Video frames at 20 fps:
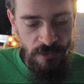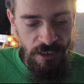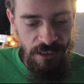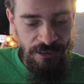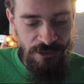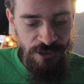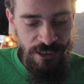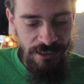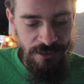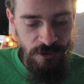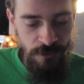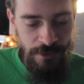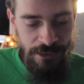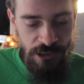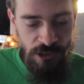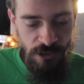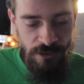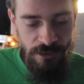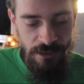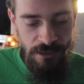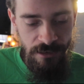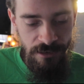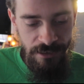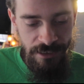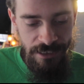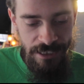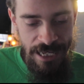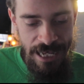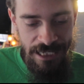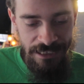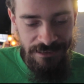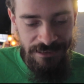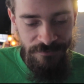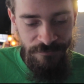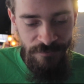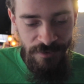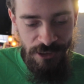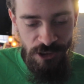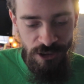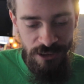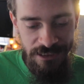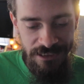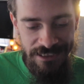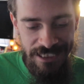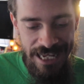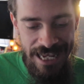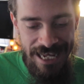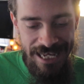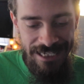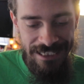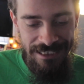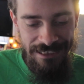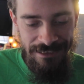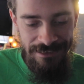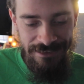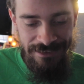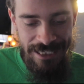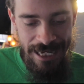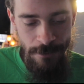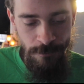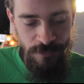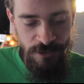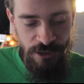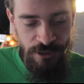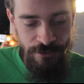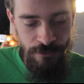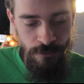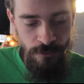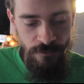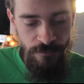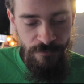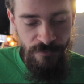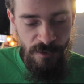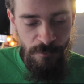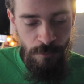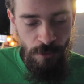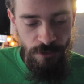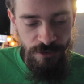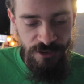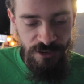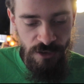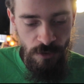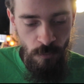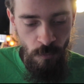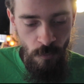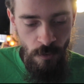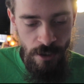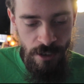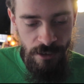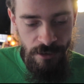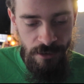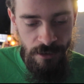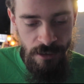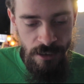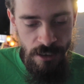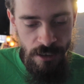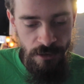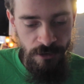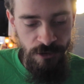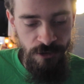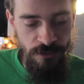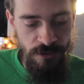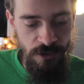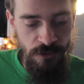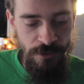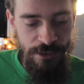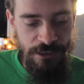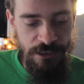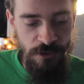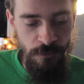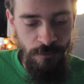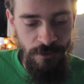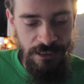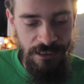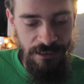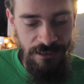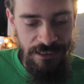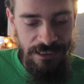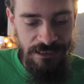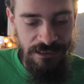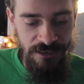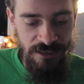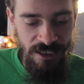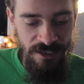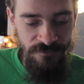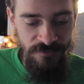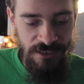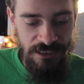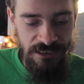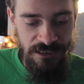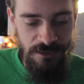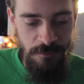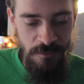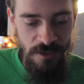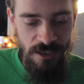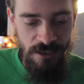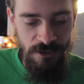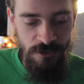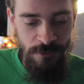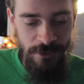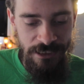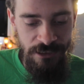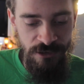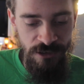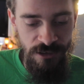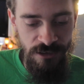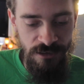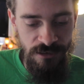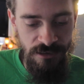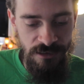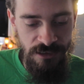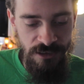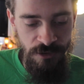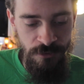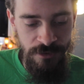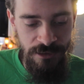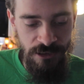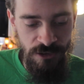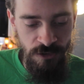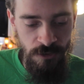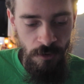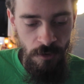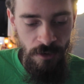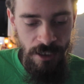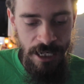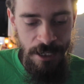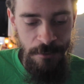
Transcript: Enchanted creature has vigilance and tap 2 for bolster 1. Choose a creature with the least toughness among creatures you control